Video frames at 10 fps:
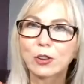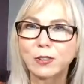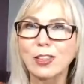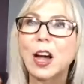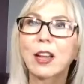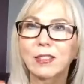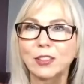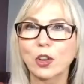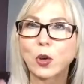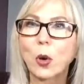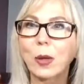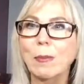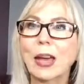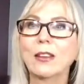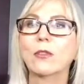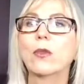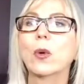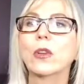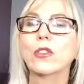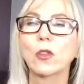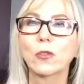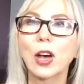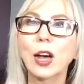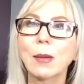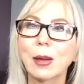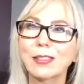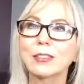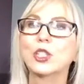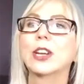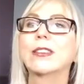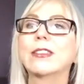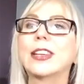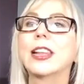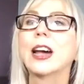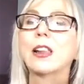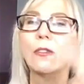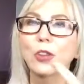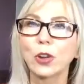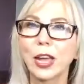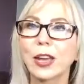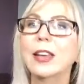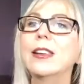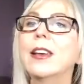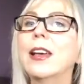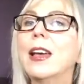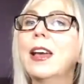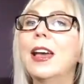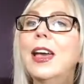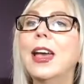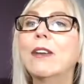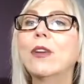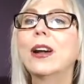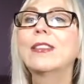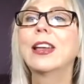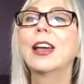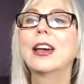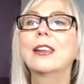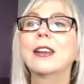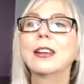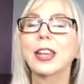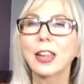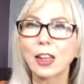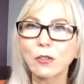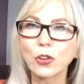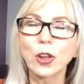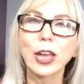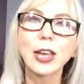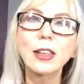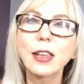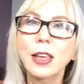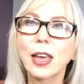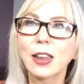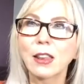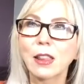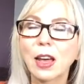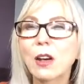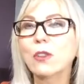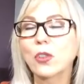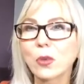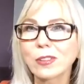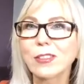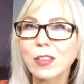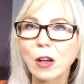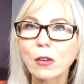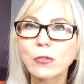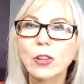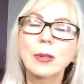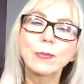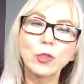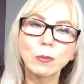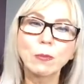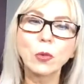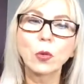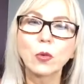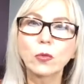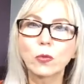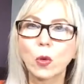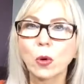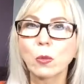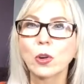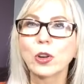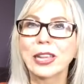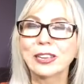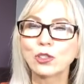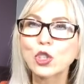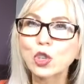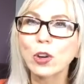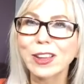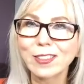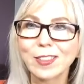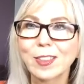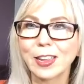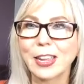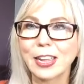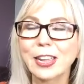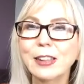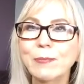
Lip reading: tot, going back and forth. So vibe, I suggest to get out of your head. Hey, Roxanne, get out of your head and allow yourself to move forward in trusting